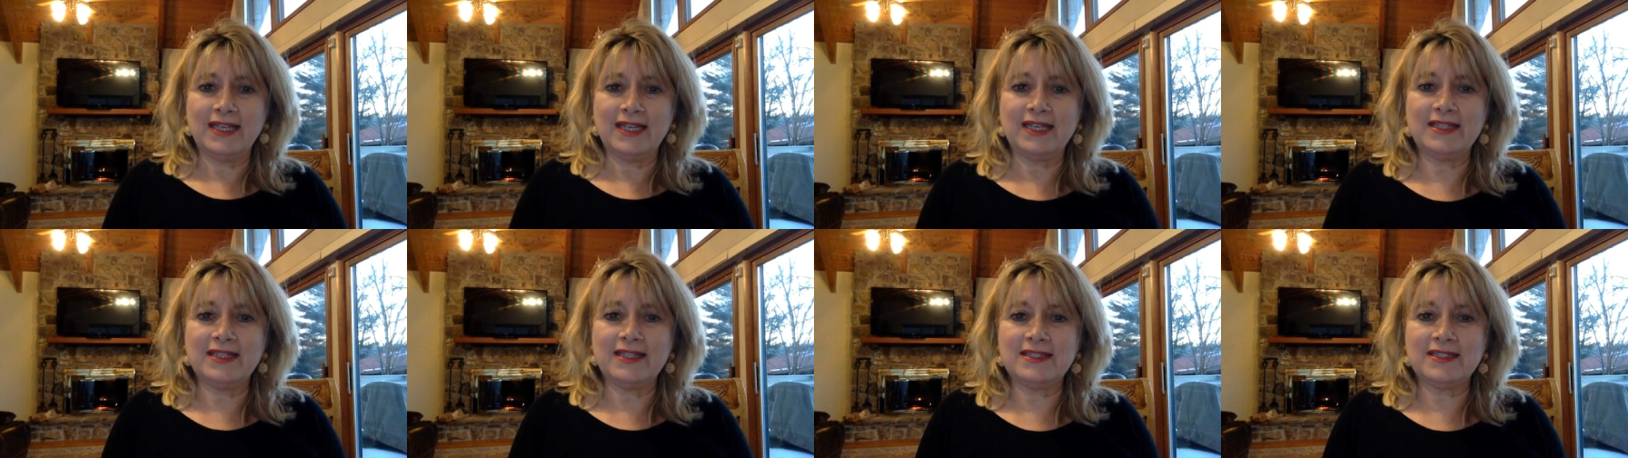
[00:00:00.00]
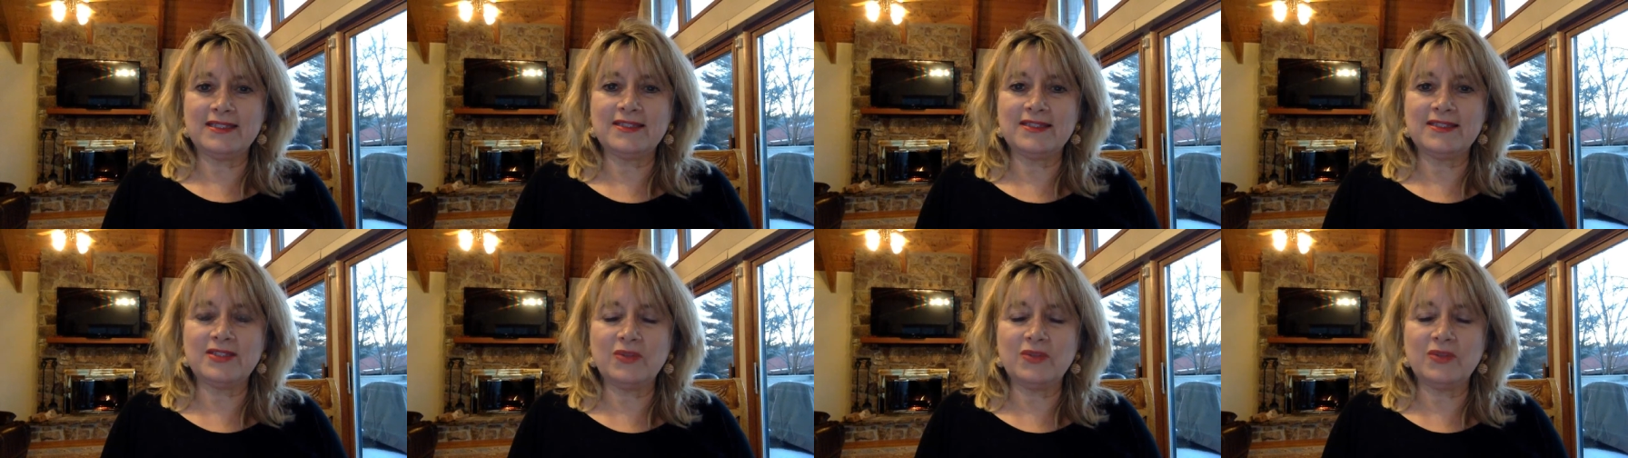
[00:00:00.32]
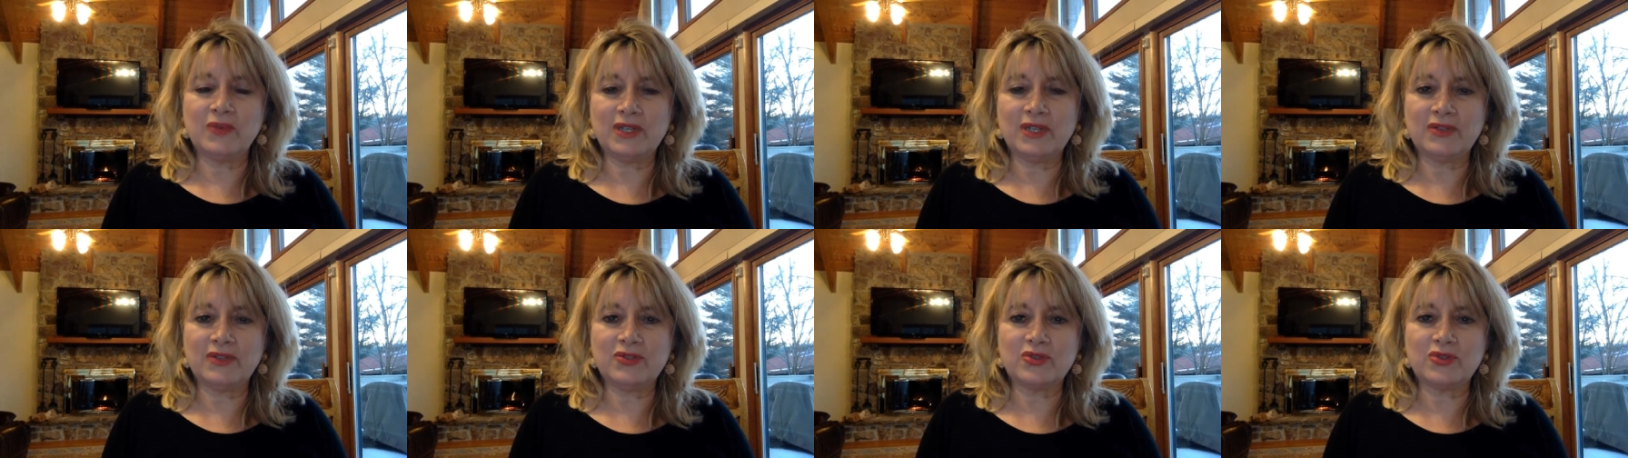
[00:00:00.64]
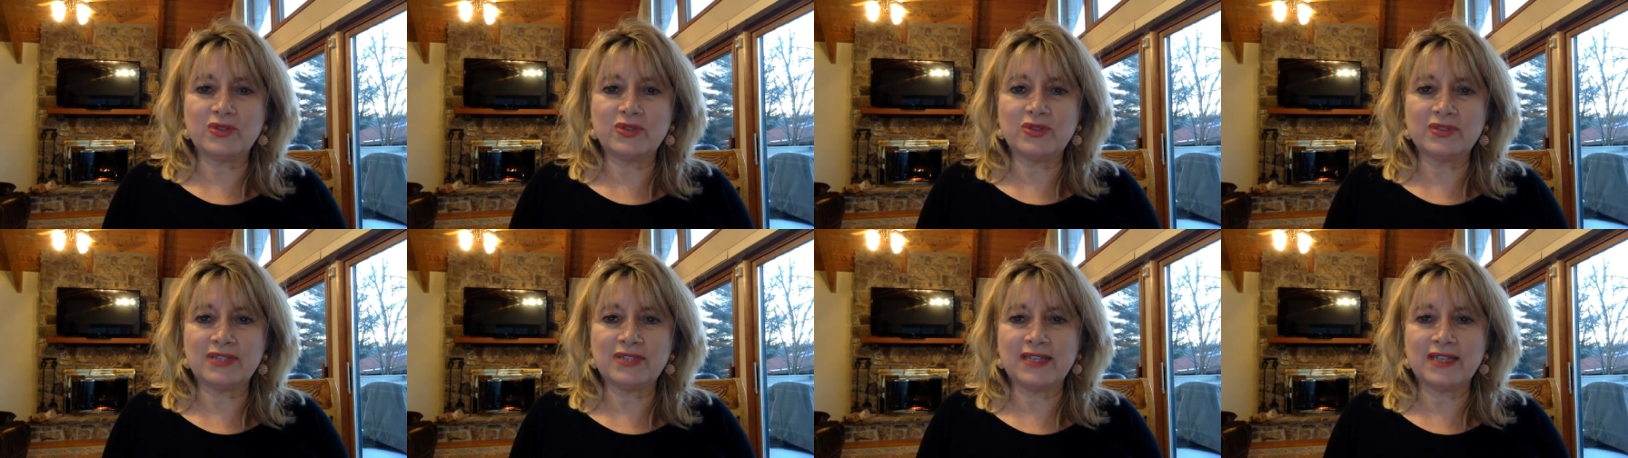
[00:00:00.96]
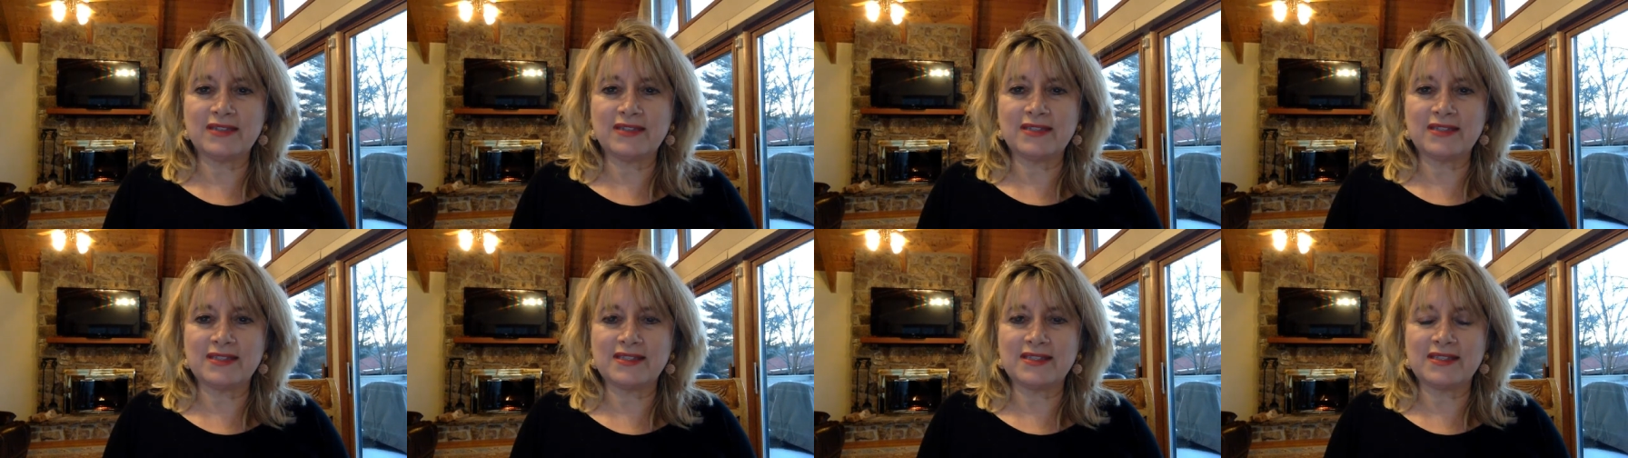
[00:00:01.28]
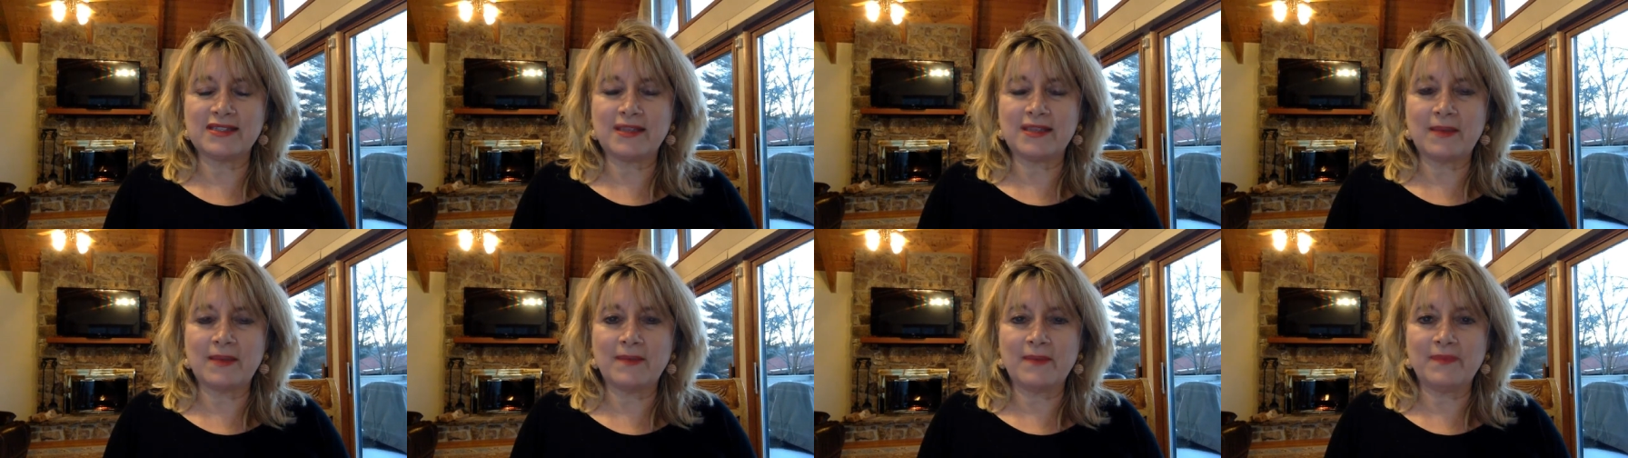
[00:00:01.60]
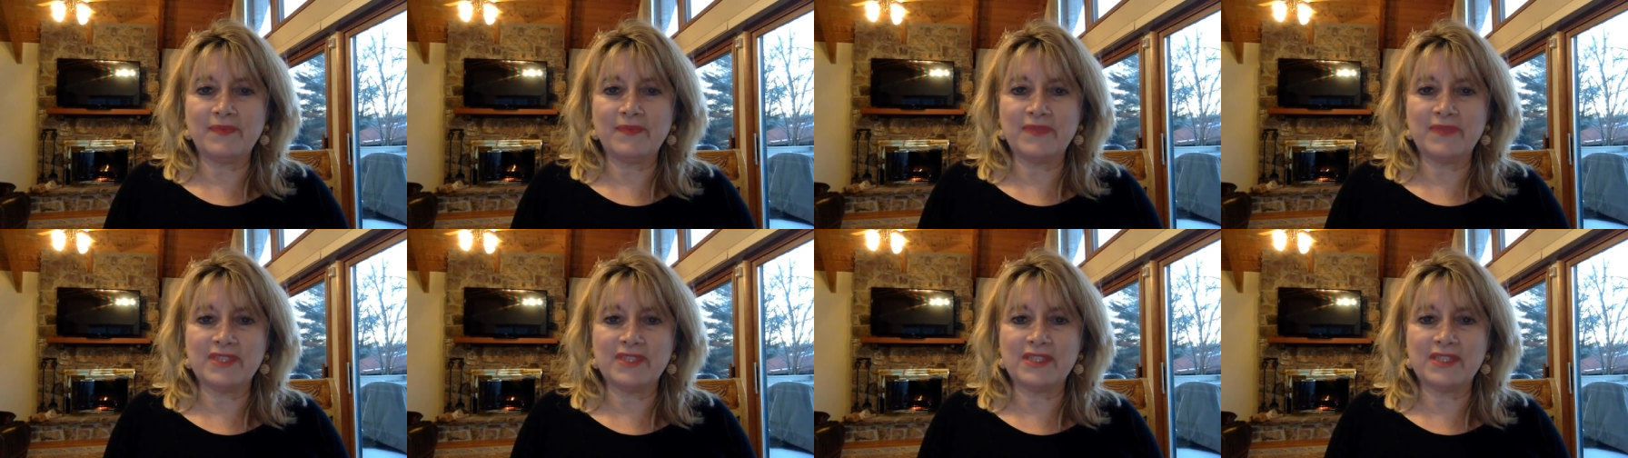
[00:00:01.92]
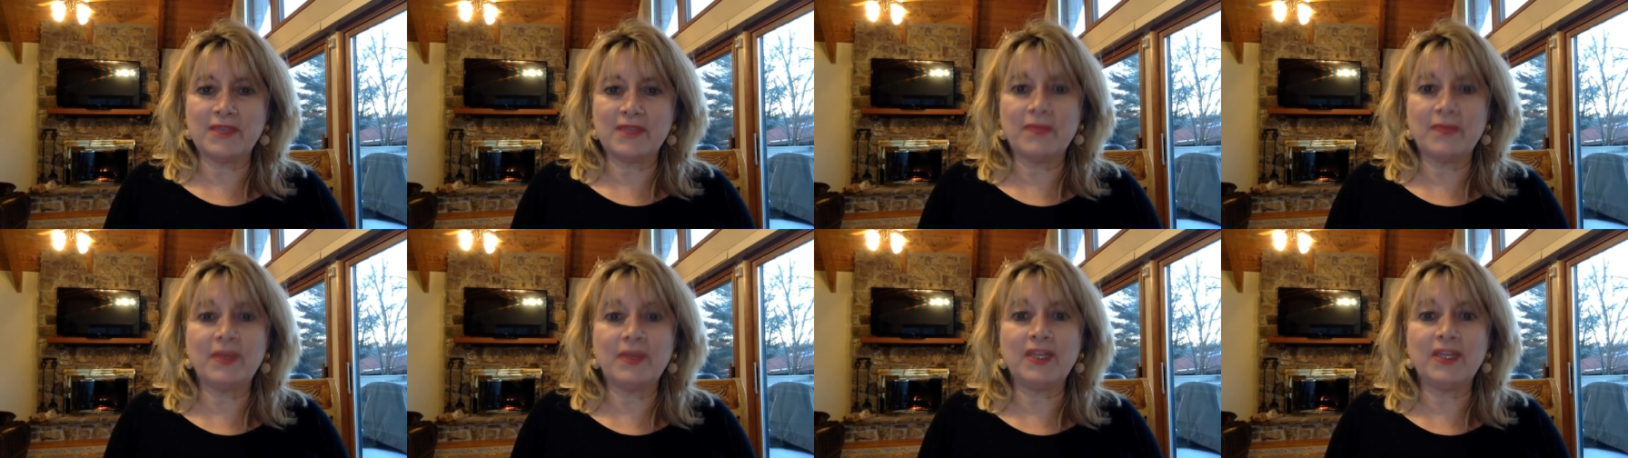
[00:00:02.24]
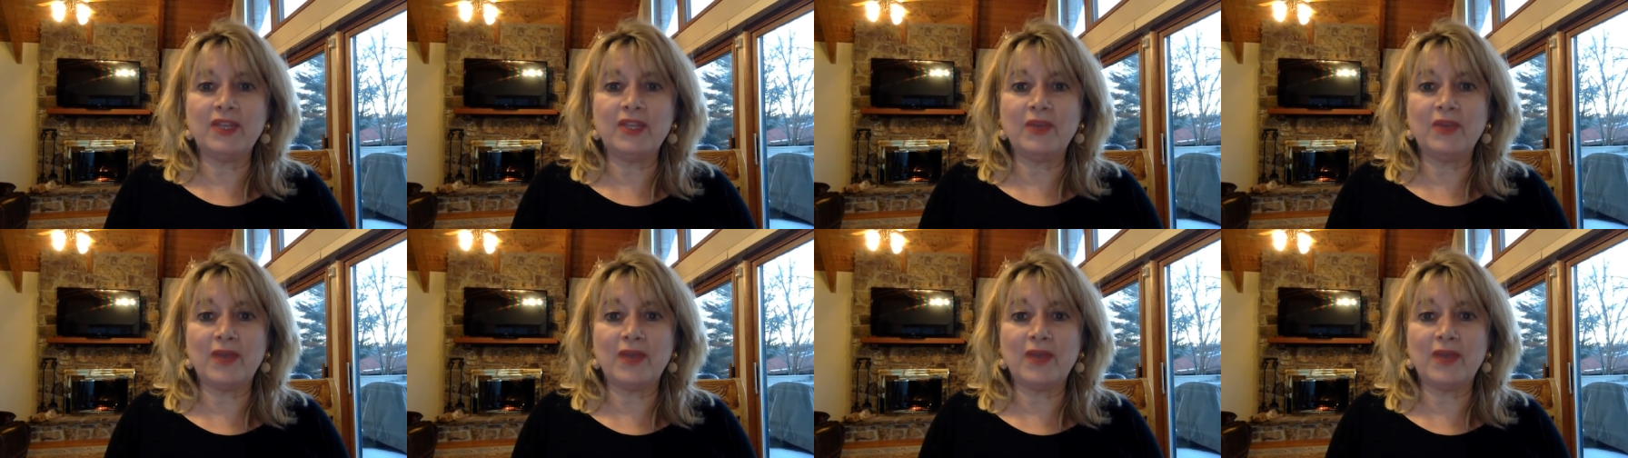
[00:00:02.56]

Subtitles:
Is you want to drill down to somebody